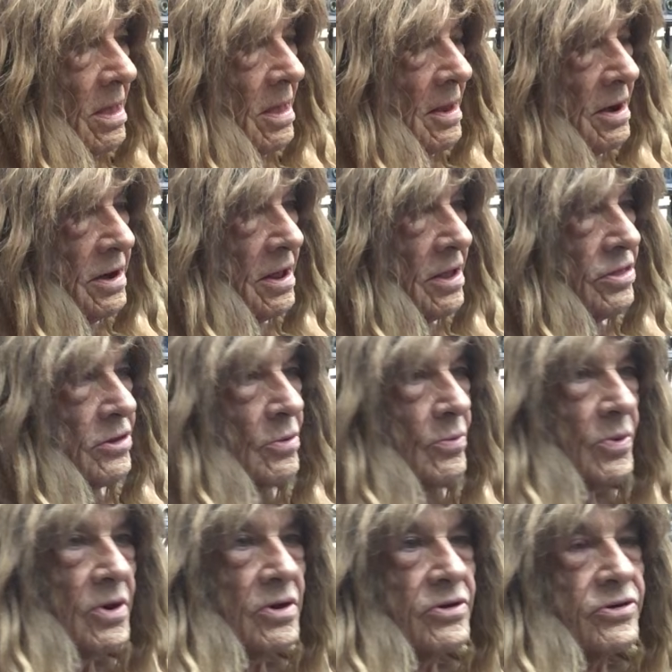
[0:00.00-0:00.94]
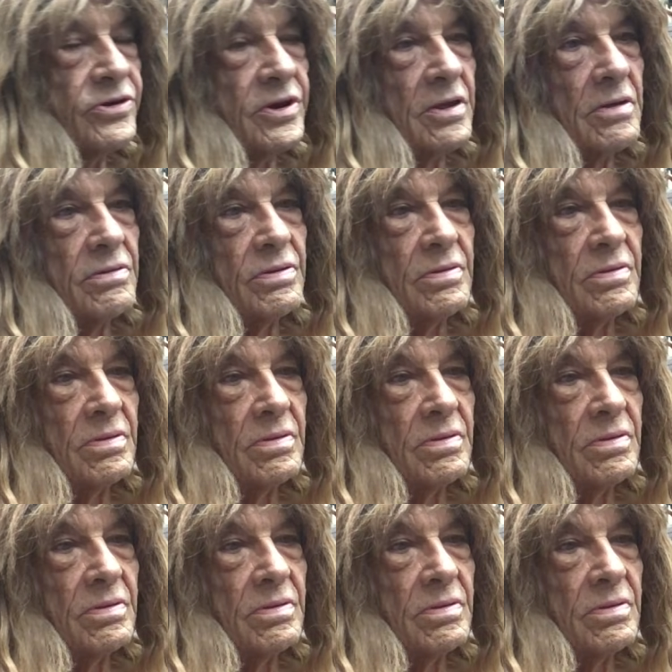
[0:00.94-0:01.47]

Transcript: Any other weird stuff?